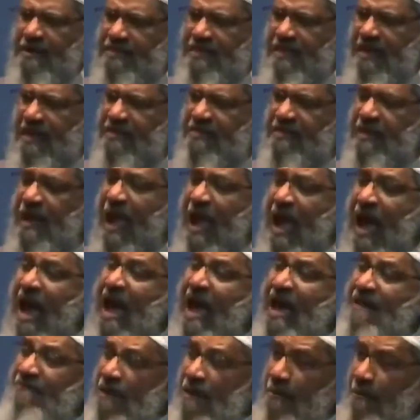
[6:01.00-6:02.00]
says,
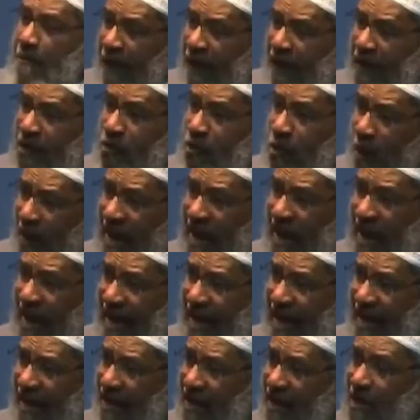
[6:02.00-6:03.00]
I will pray to
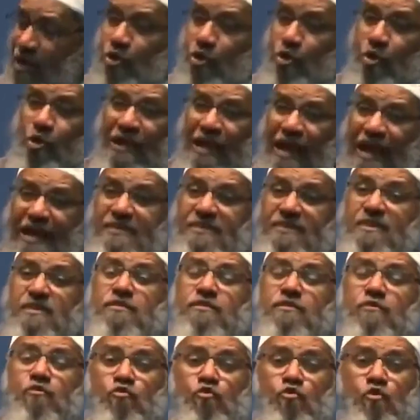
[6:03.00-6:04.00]
Allah to let
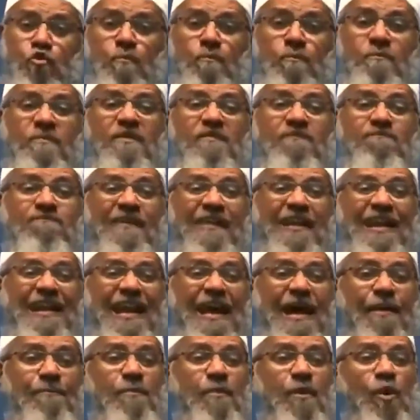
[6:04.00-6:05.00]
this room be filled
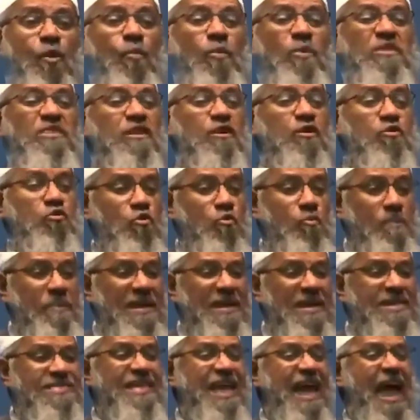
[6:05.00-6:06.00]
up with
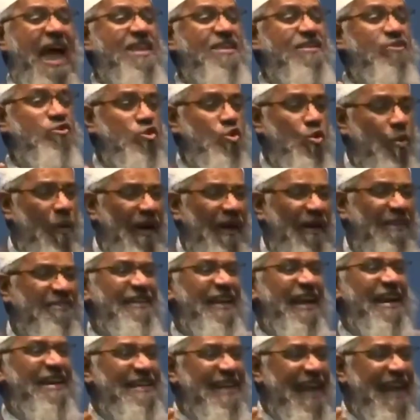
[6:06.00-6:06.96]
rubies and jewels and